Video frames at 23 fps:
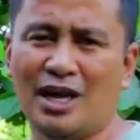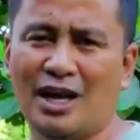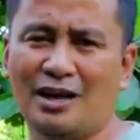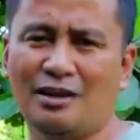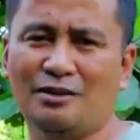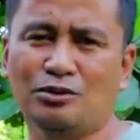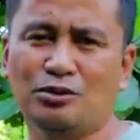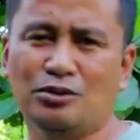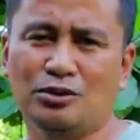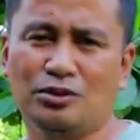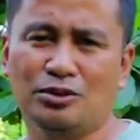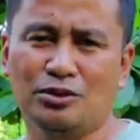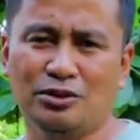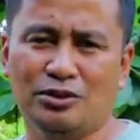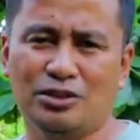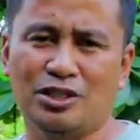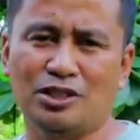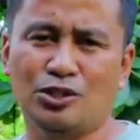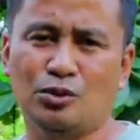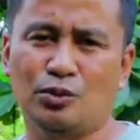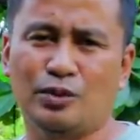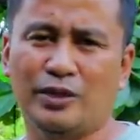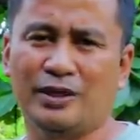how to do
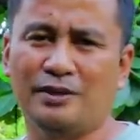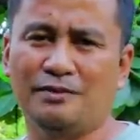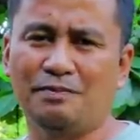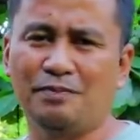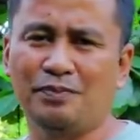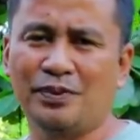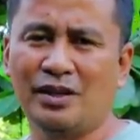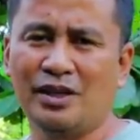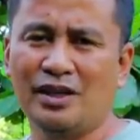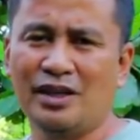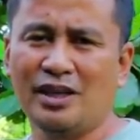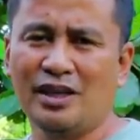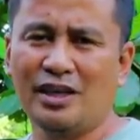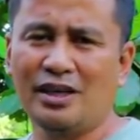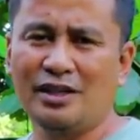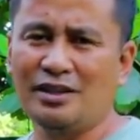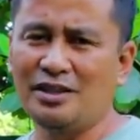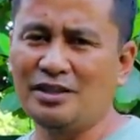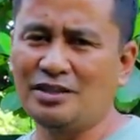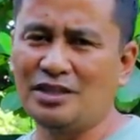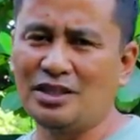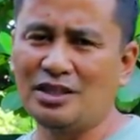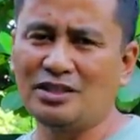this one. And
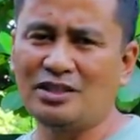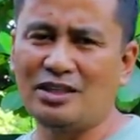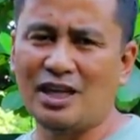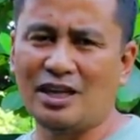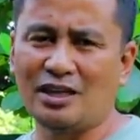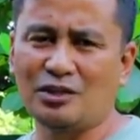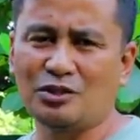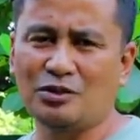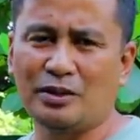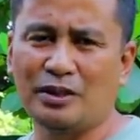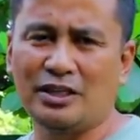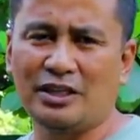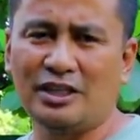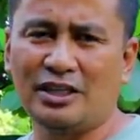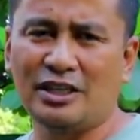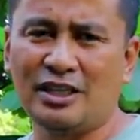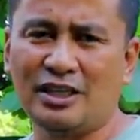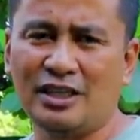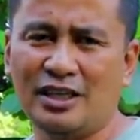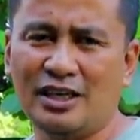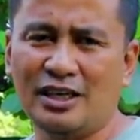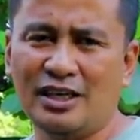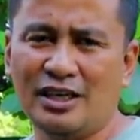this is actually